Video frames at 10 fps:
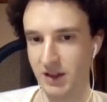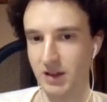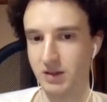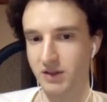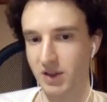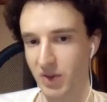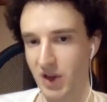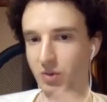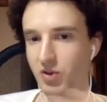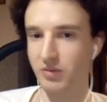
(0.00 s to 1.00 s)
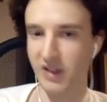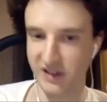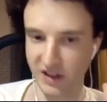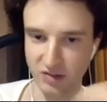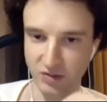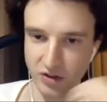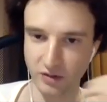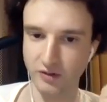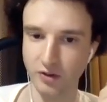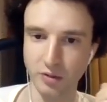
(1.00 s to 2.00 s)
to then be able to make statements
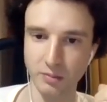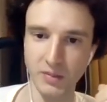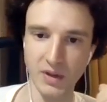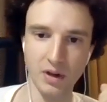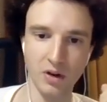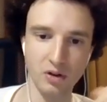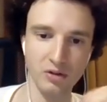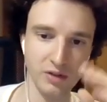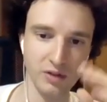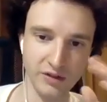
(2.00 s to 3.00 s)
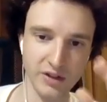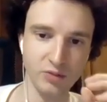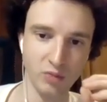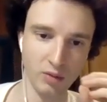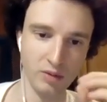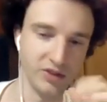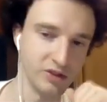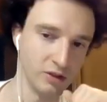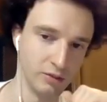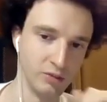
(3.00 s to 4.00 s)
of the form, oh, if this problem is
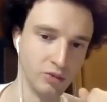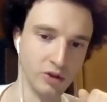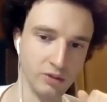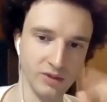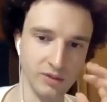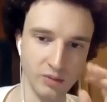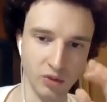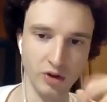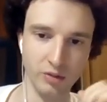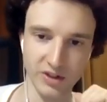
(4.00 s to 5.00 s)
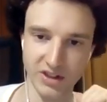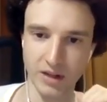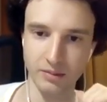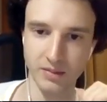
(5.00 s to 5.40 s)
solved in polynomial time,